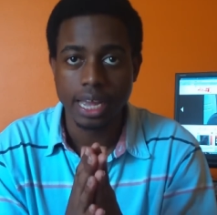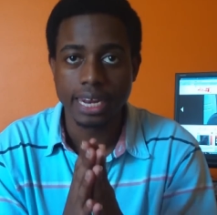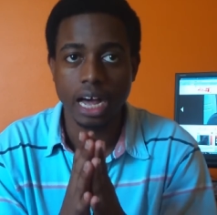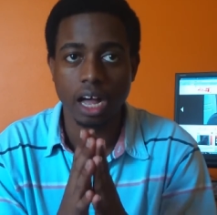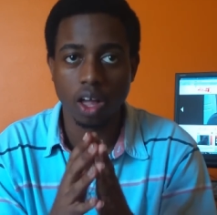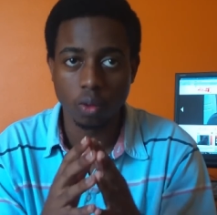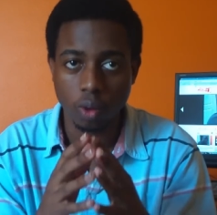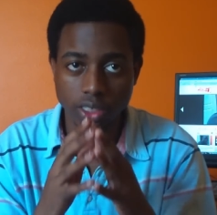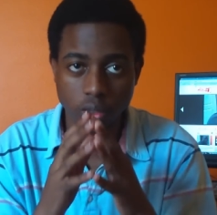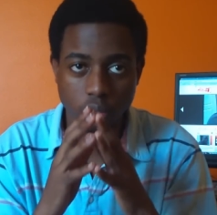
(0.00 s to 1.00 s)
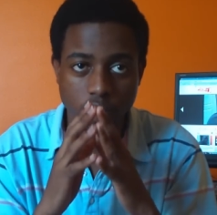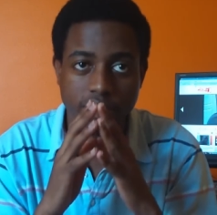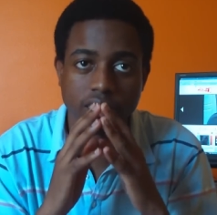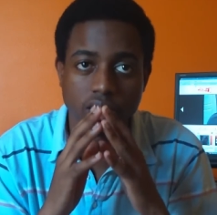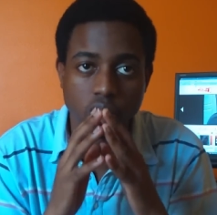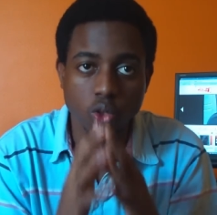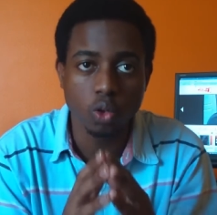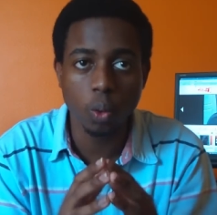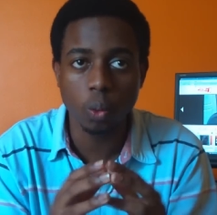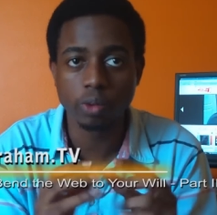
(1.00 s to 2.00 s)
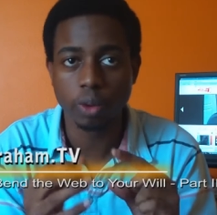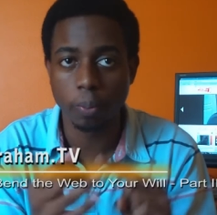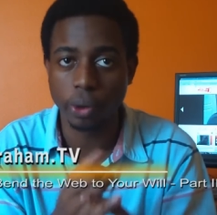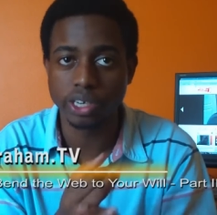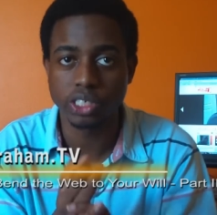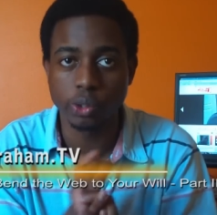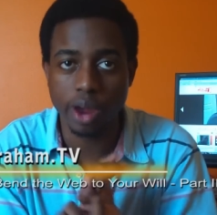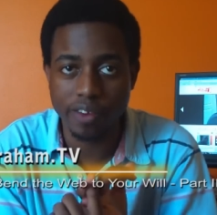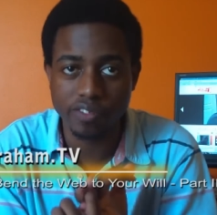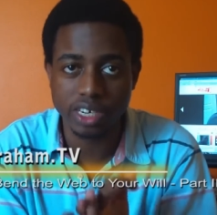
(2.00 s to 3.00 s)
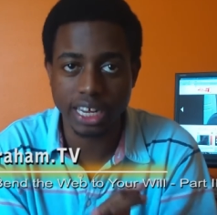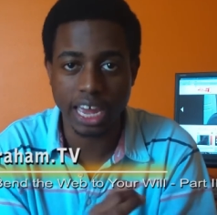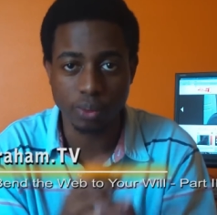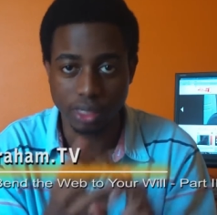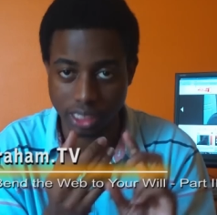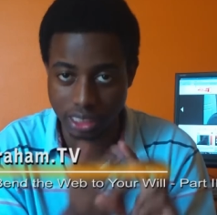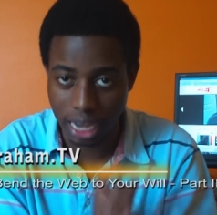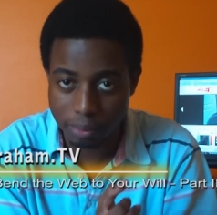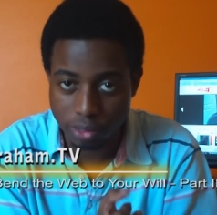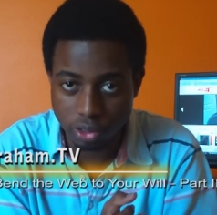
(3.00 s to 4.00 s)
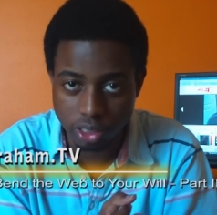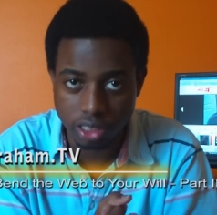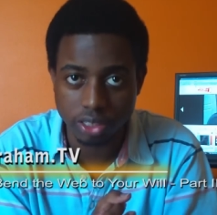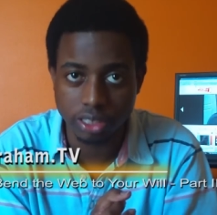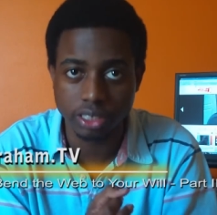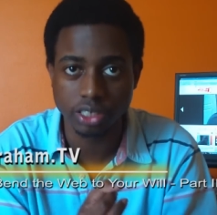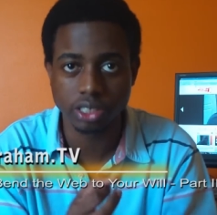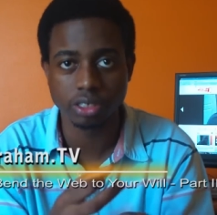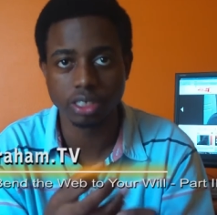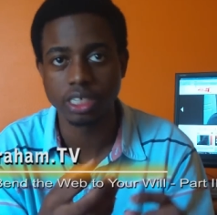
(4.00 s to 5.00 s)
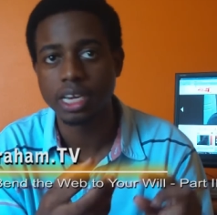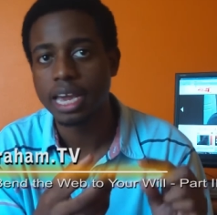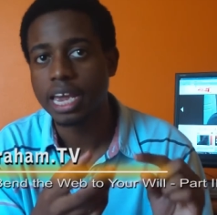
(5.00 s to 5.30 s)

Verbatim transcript: Now, I told you that the tool would report to you every day with the top news in your industry.